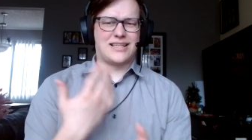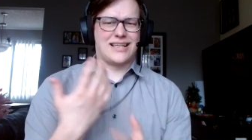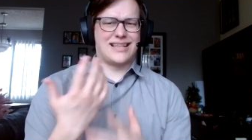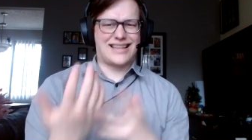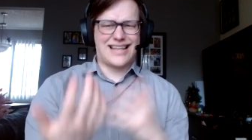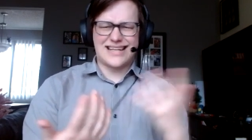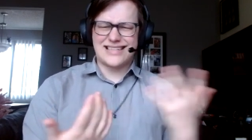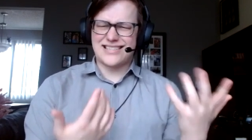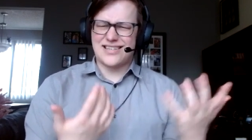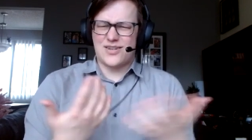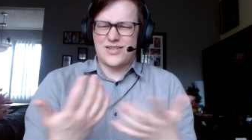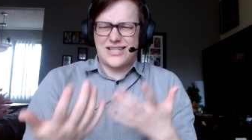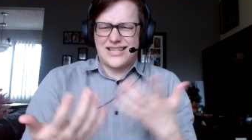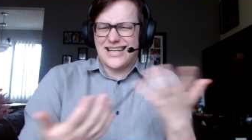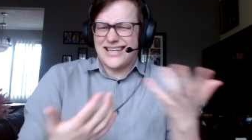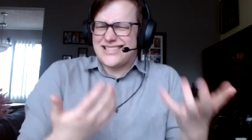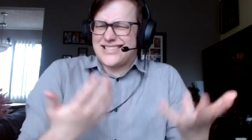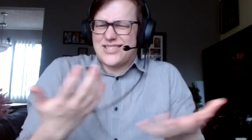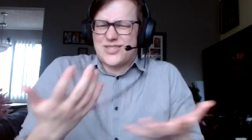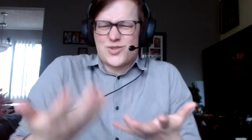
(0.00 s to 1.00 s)
Like that's
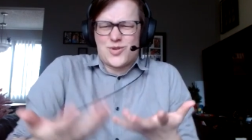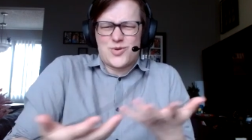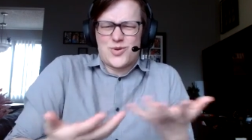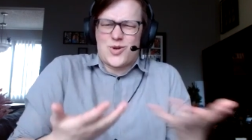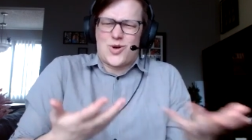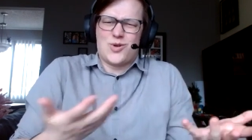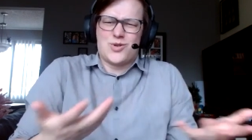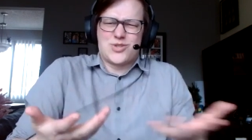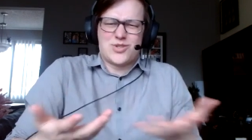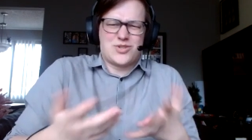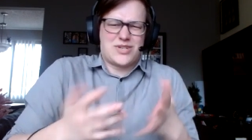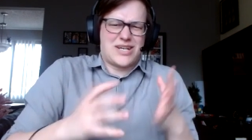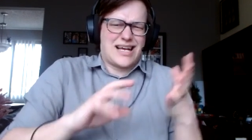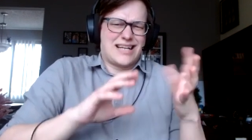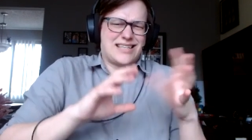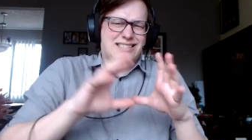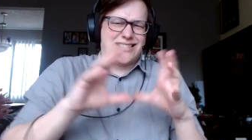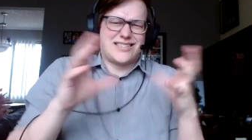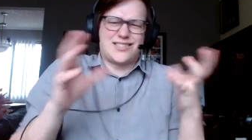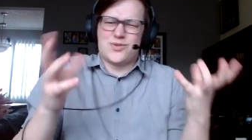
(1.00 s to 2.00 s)
its own culture. It
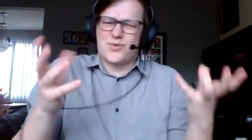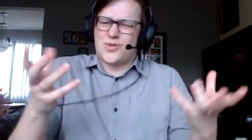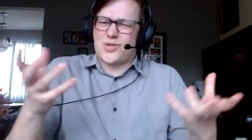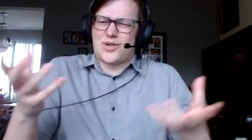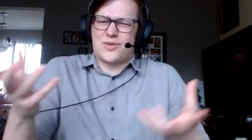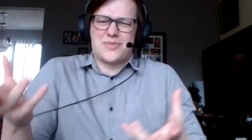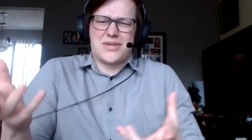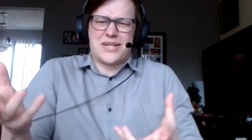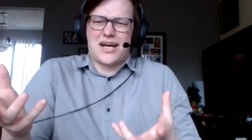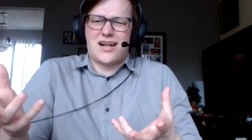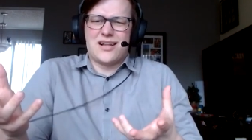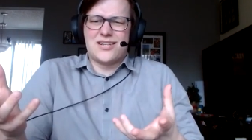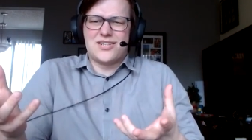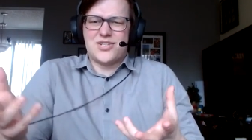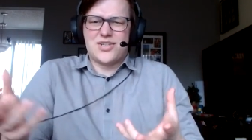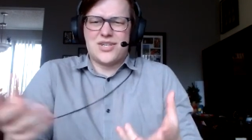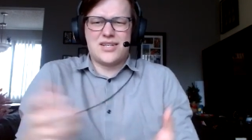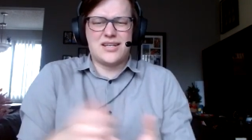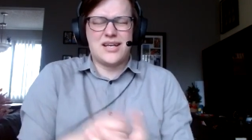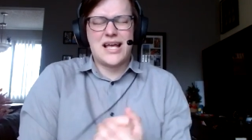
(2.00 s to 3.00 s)
has its own
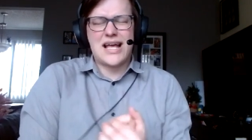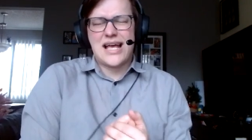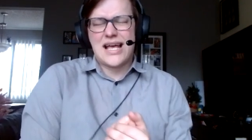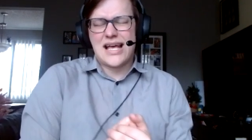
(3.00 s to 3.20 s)
terminology.